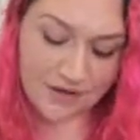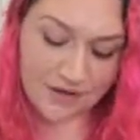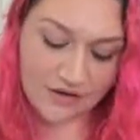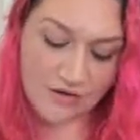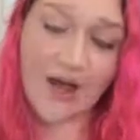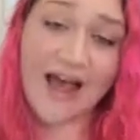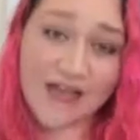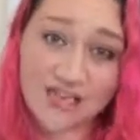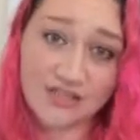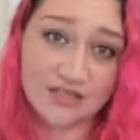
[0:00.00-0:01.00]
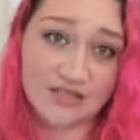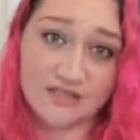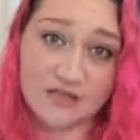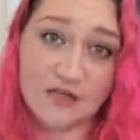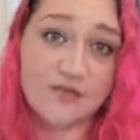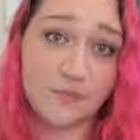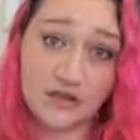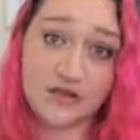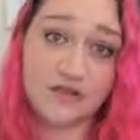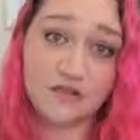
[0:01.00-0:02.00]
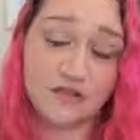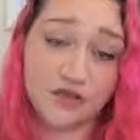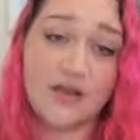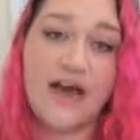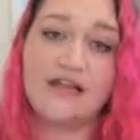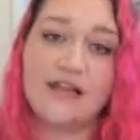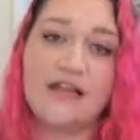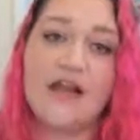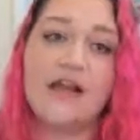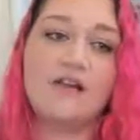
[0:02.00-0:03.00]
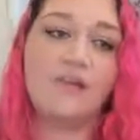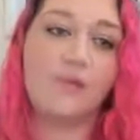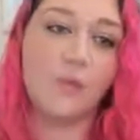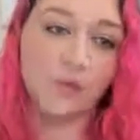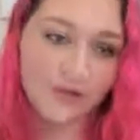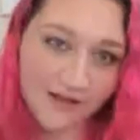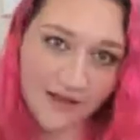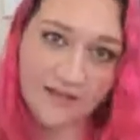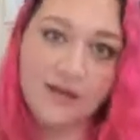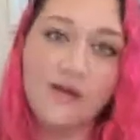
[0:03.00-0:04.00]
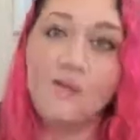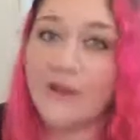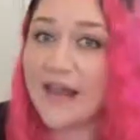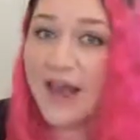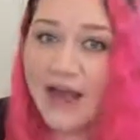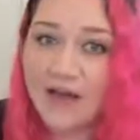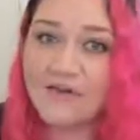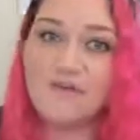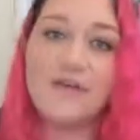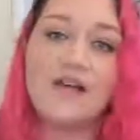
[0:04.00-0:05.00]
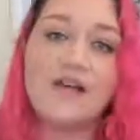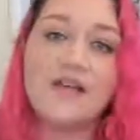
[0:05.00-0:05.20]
Your actions speak so loudly, and together we have